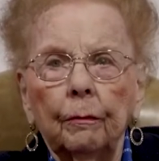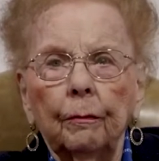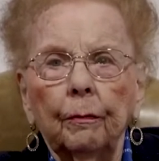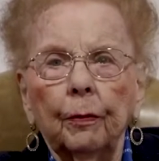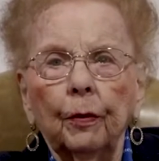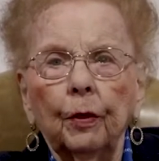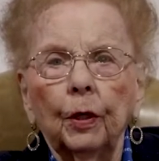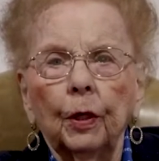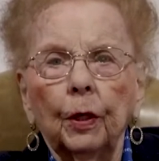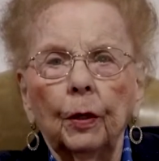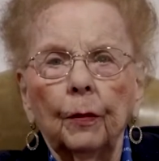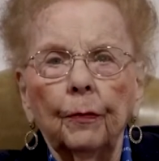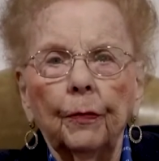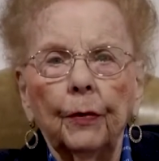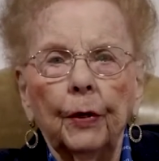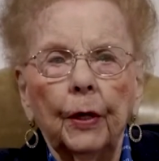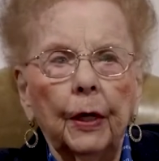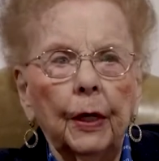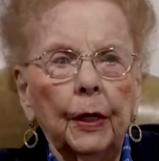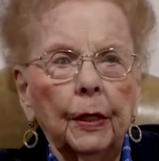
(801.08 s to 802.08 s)
pulling up
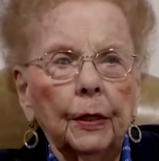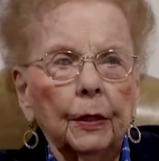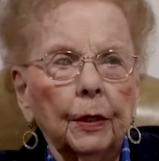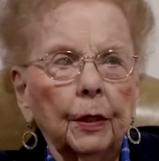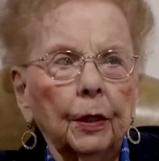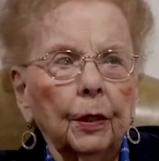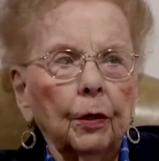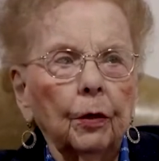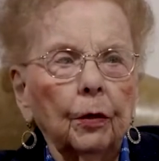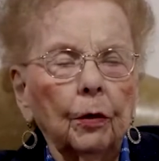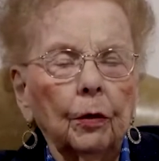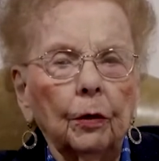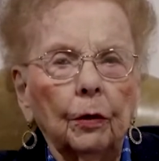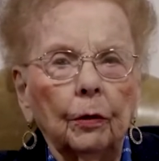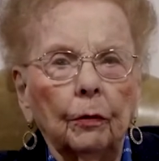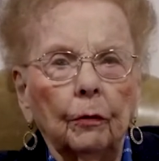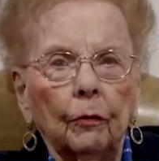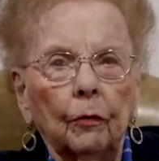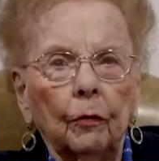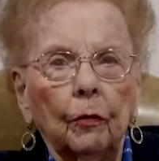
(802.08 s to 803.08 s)
the land gear,
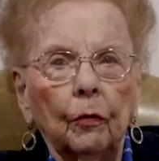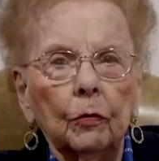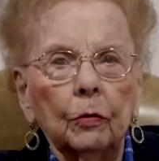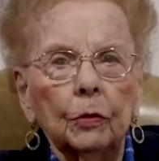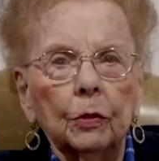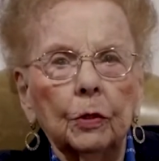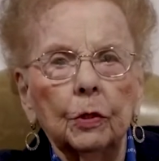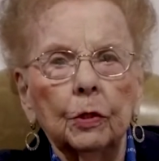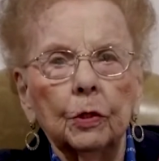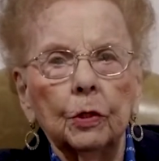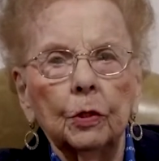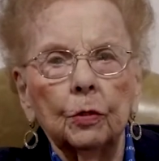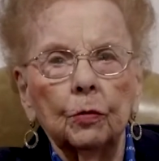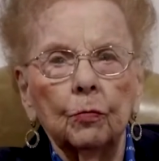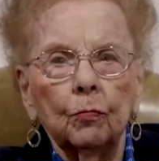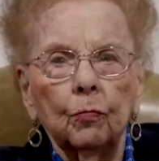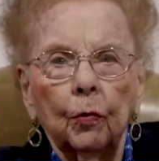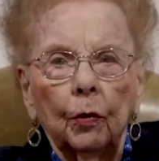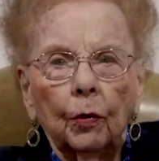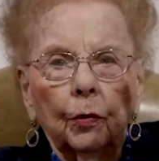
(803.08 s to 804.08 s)
and of course it just
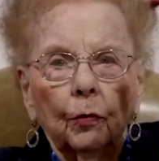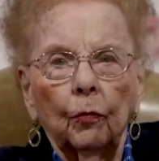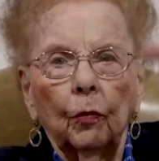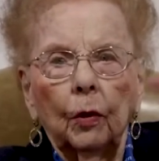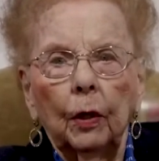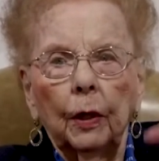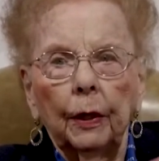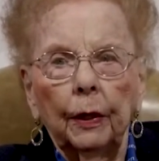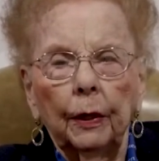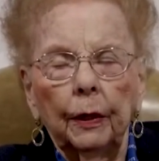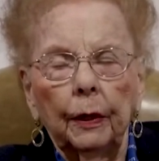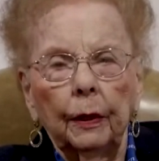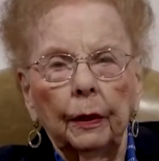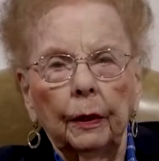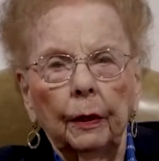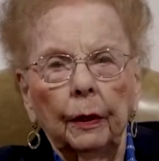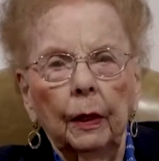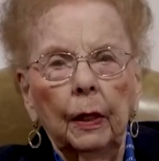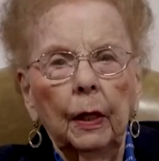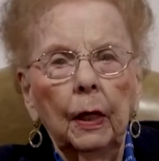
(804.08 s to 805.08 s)
went right
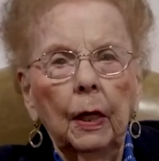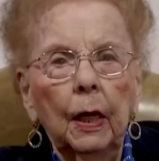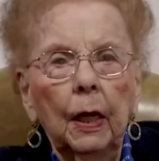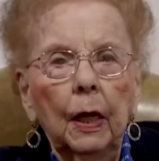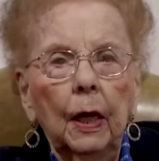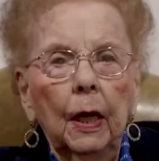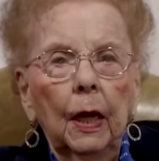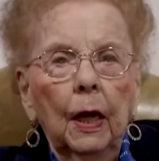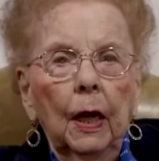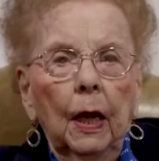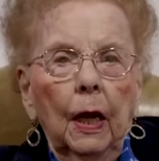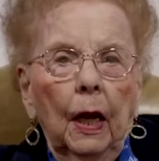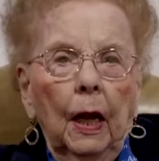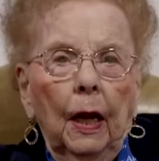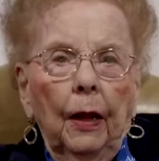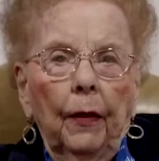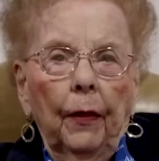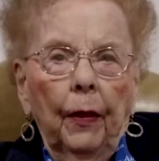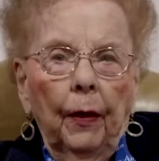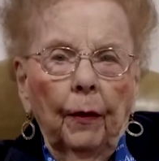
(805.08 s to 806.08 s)
in.
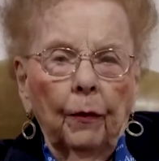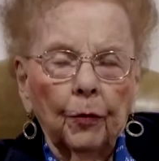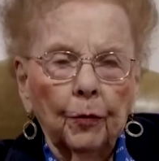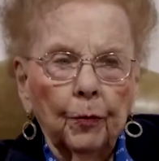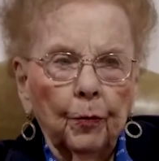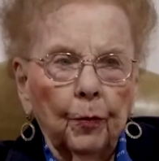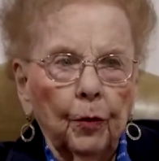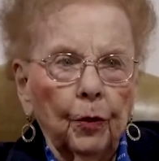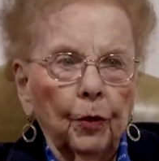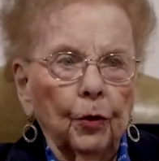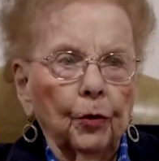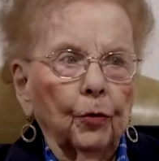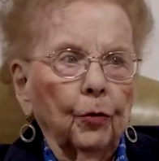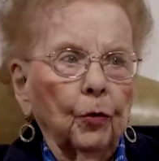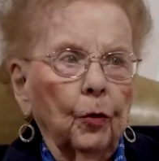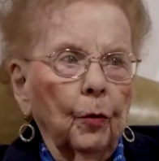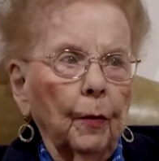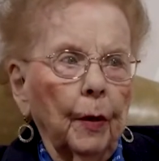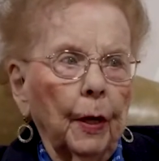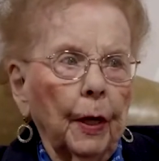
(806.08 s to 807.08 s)
And that was pretty
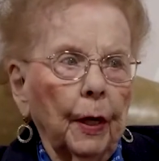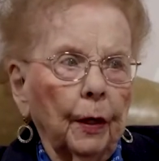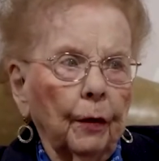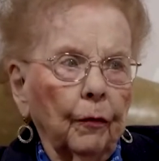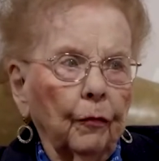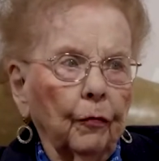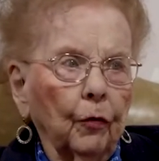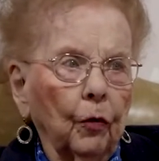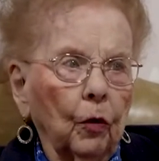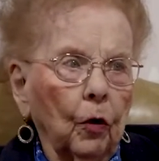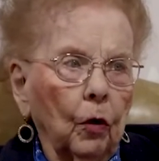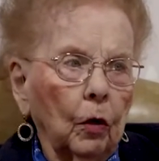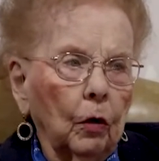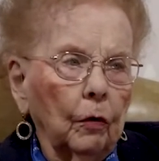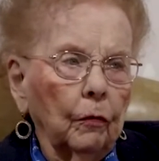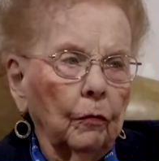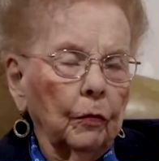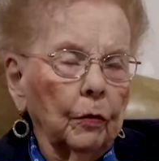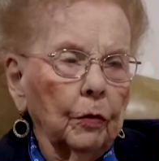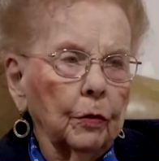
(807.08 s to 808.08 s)
traumatic for all
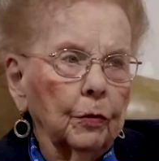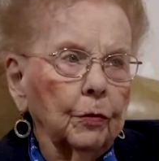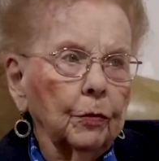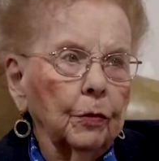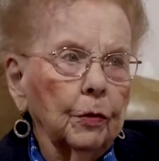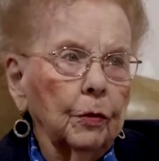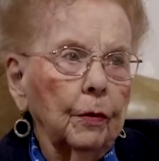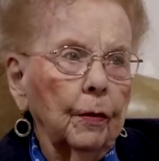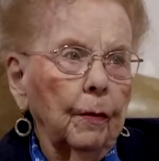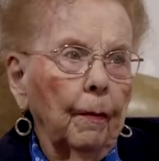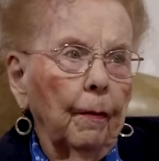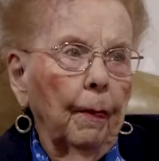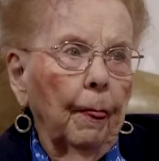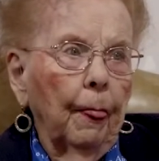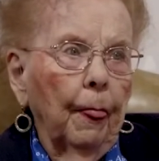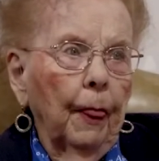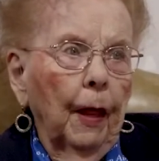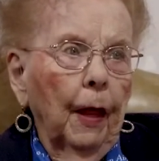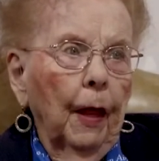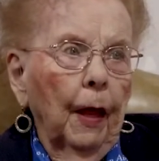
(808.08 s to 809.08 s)
of us.
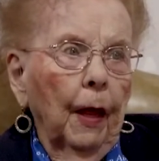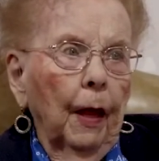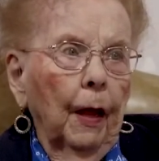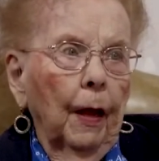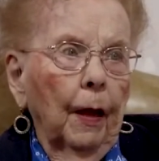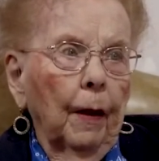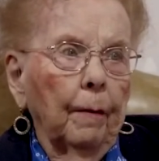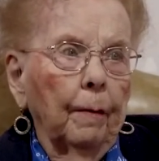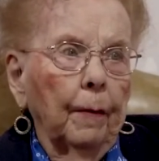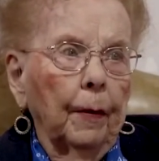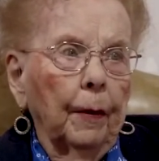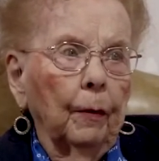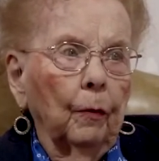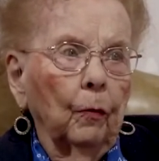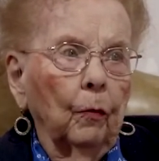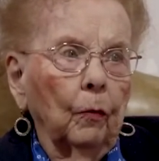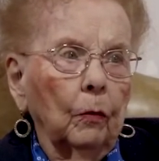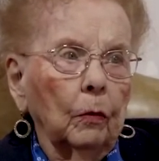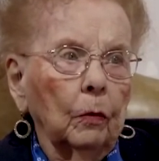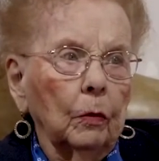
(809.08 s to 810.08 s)

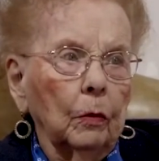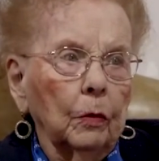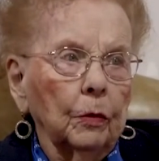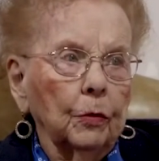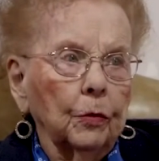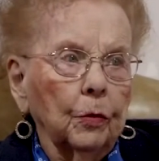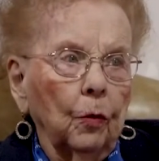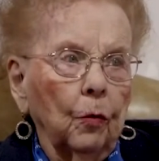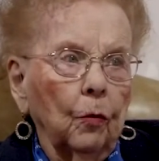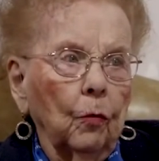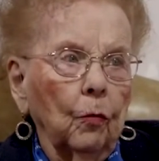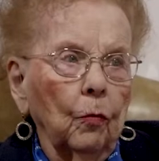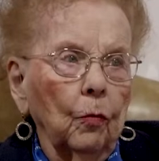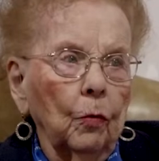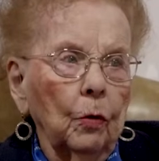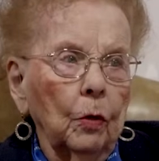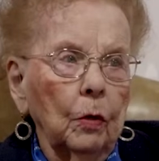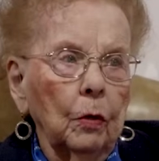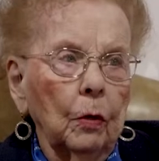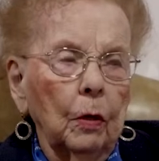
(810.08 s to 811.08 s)
But so
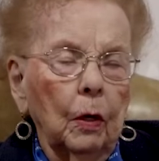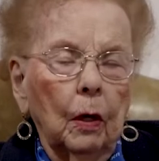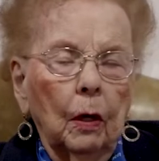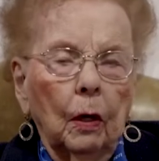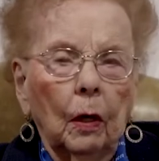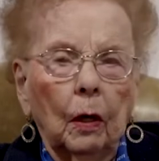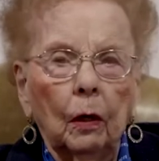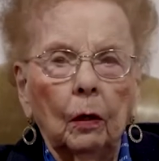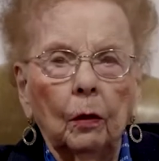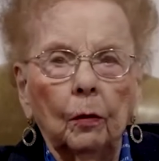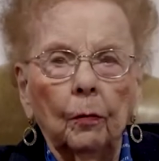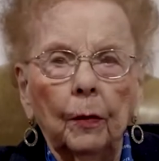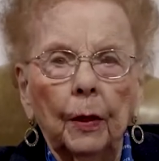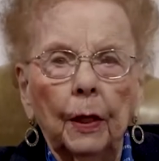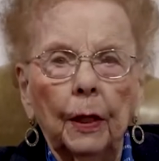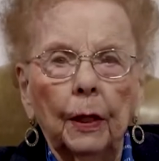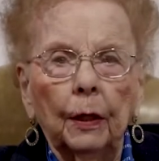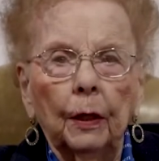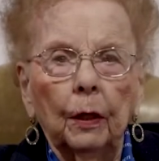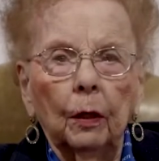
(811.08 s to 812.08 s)
our
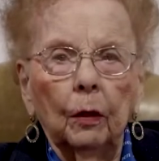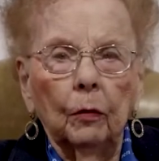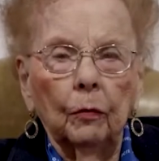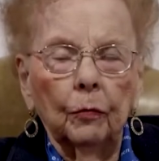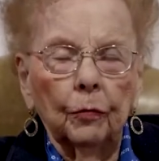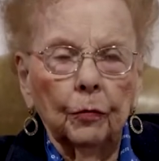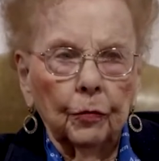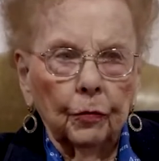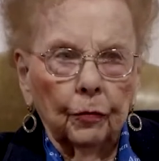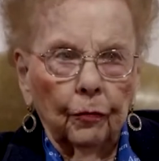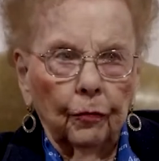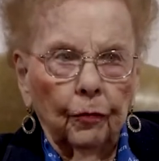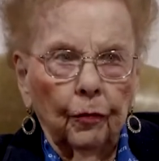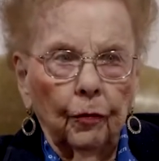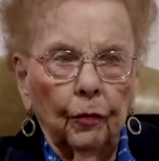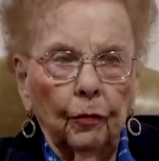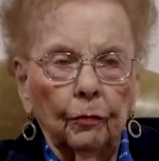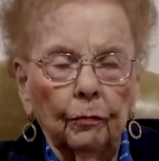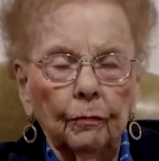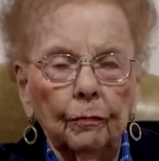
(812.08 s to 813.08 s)
commanding officer
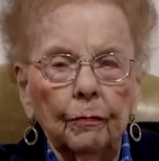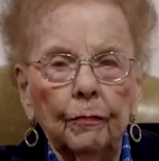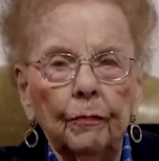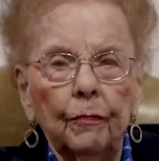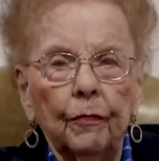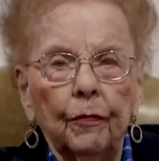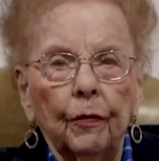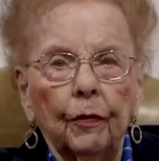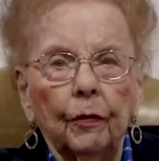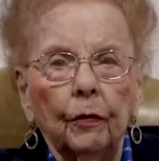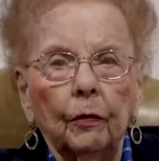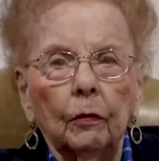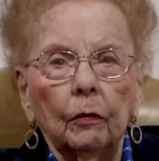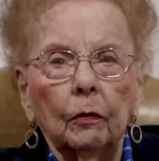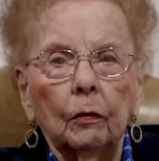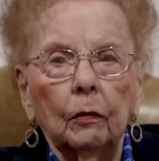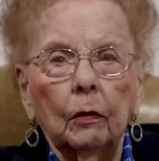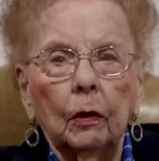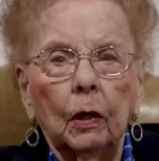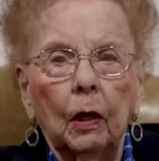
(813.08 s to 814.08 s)
for
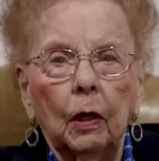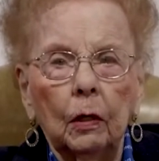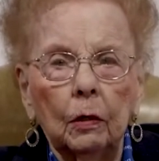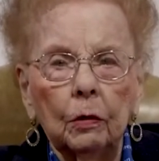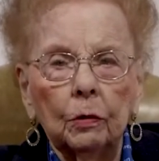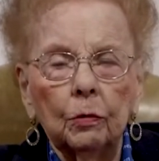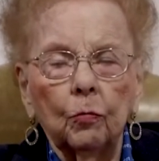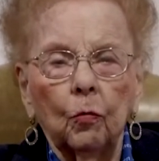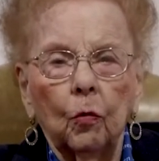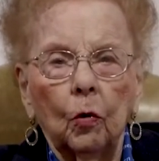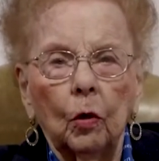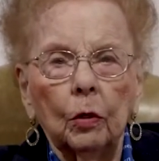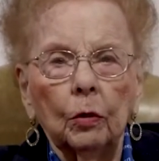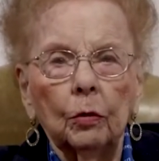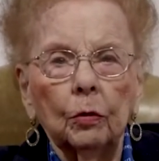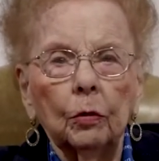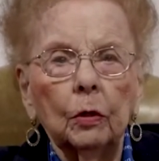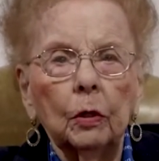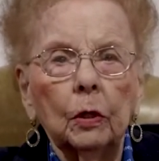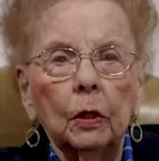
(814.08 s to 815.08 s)
our
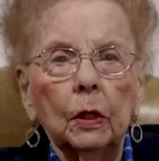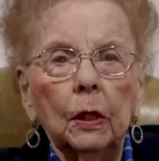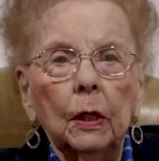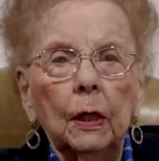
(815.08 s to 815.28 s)
squadron,